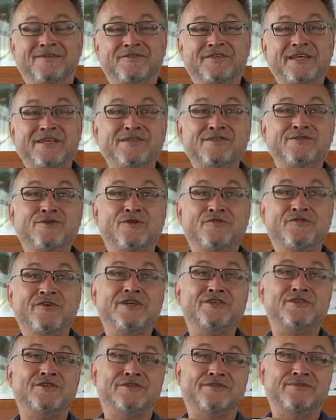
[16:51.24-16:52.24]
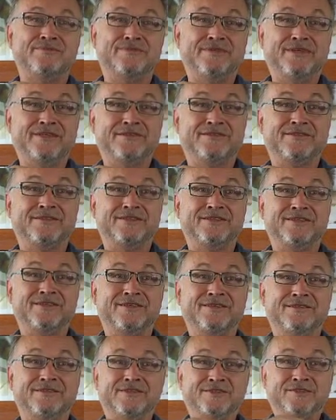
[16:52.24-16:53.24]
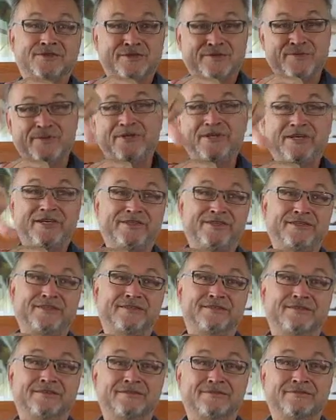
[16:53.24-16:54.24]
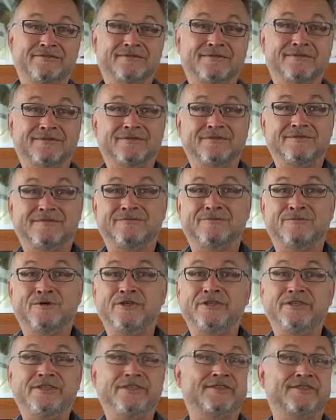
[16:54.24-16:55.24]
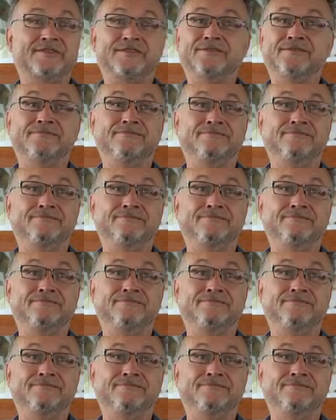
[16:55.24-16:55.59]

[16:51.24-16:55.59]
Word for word: that is not fashionable and uh, discriminating. What is?